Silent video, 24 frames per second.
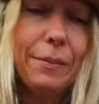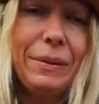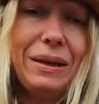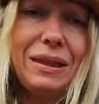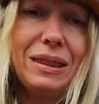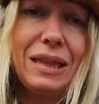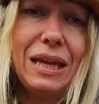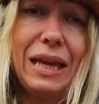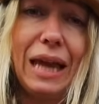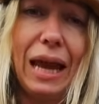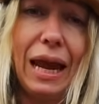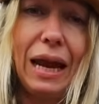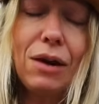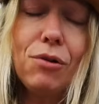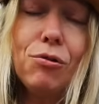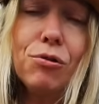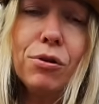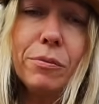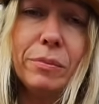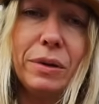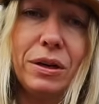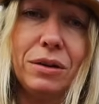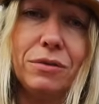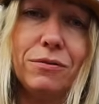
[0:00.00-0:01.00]
mean, the
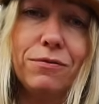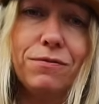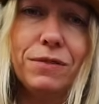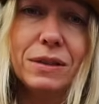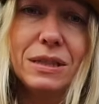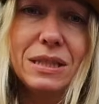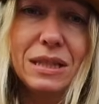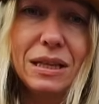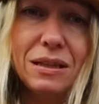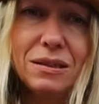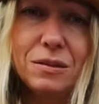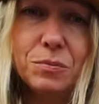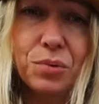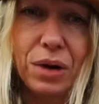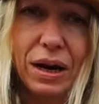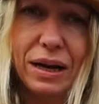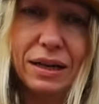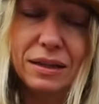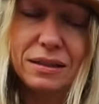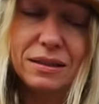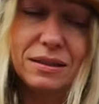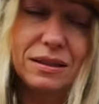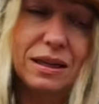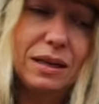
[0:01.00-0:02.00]
increment for disc
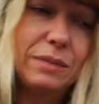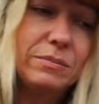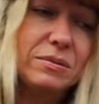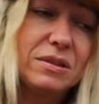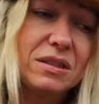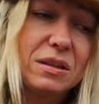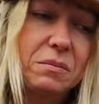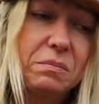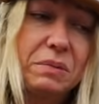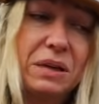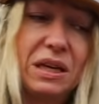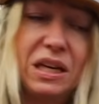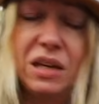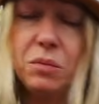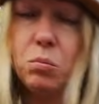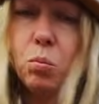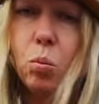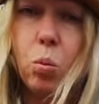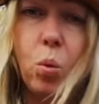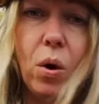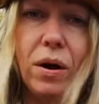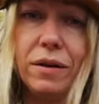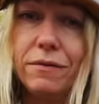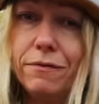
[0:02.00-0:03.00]
brakes seems to be
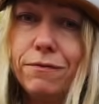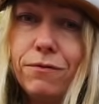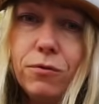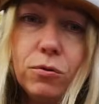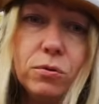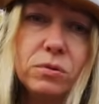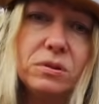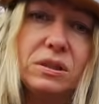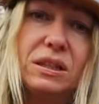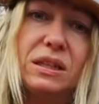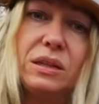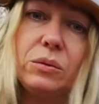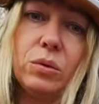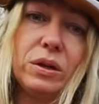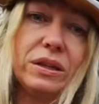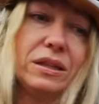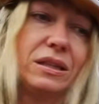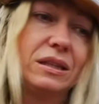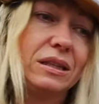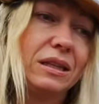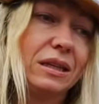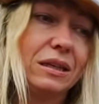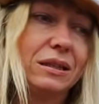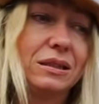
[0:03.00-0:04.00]
140,
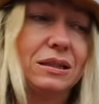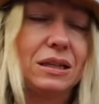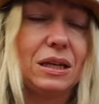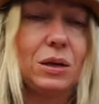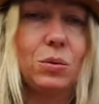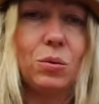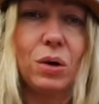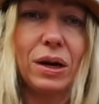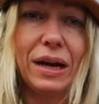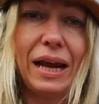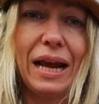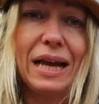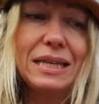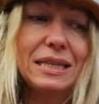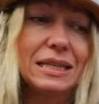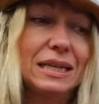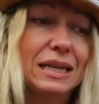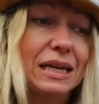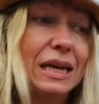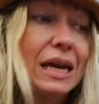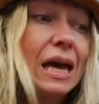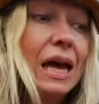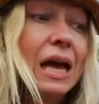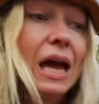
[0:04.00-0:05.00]
160,
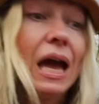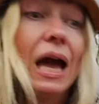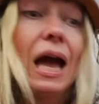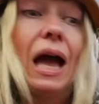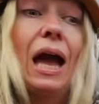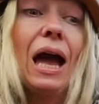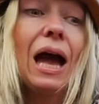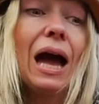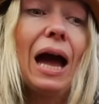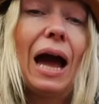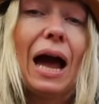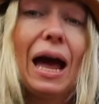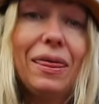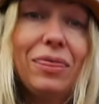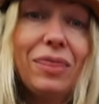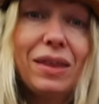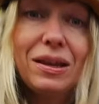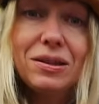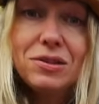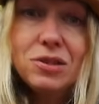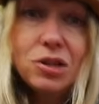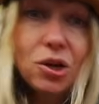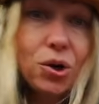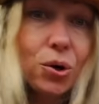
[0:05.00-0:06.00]
180. And
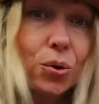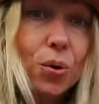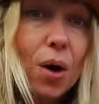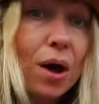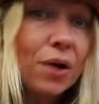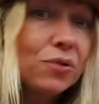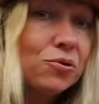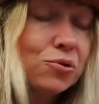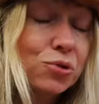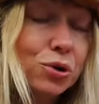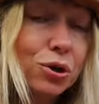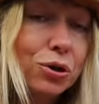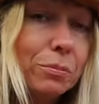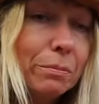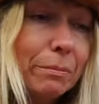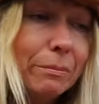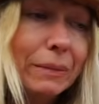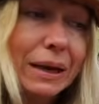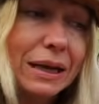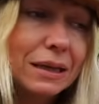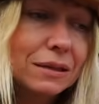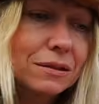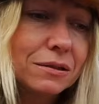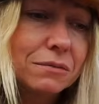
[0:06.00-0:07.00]
then 200
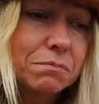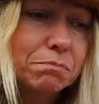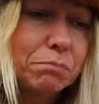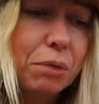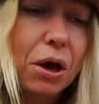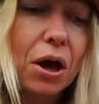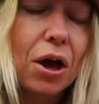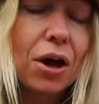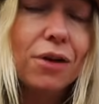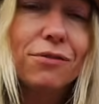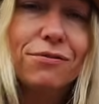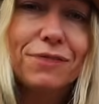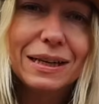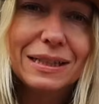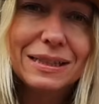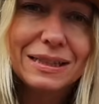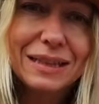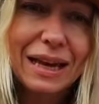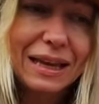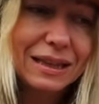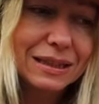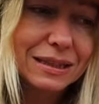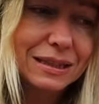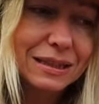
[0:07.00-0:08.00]
makes perfect
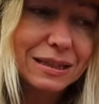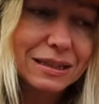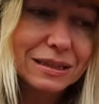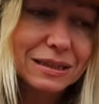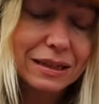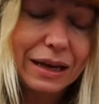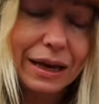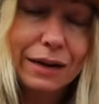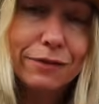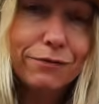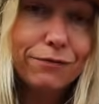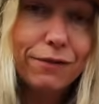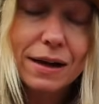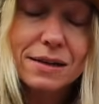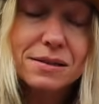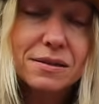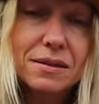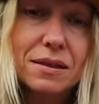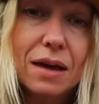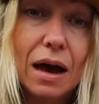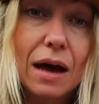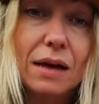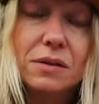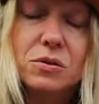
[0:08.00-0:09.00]
sense. In
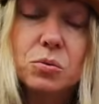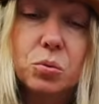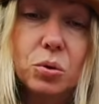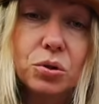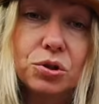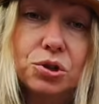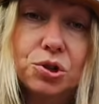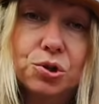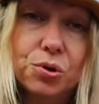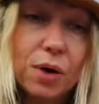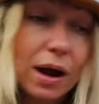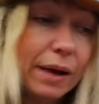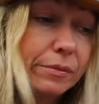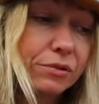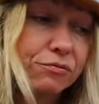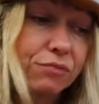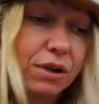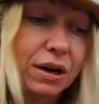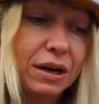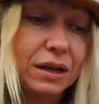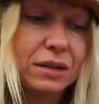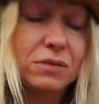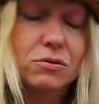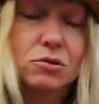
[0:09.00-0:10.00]
fact, that's what SRAM are
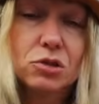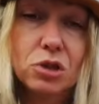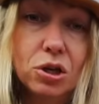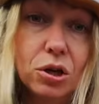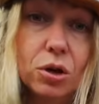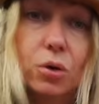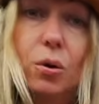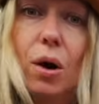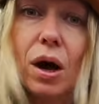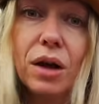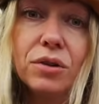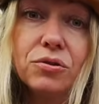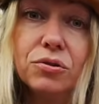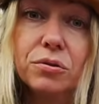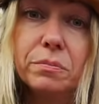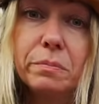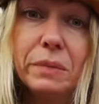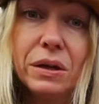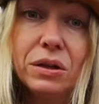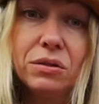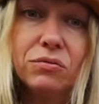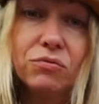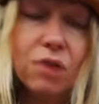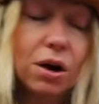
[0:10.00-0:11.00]
running, 200mm